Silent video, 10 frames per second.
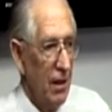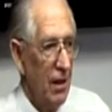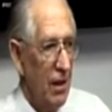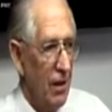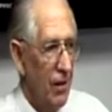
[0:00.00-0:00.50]

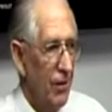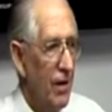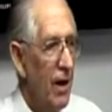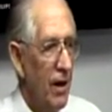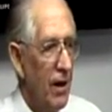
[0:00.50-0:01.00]
Oh,
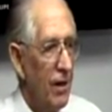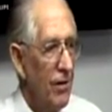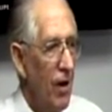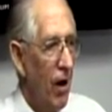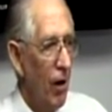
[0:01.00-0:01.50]
no,
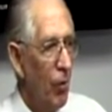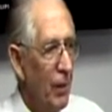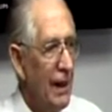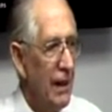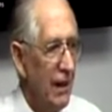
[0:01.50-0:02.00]
not
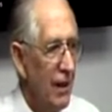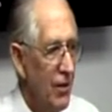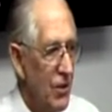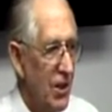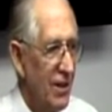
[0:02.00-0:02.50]

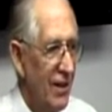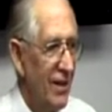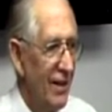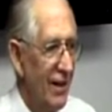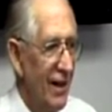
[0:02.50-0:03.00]
obedience,
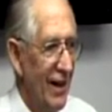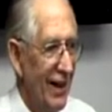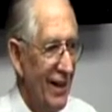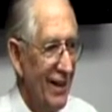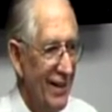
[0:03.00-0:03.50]

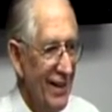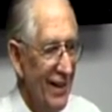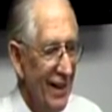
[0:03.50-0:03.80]
right?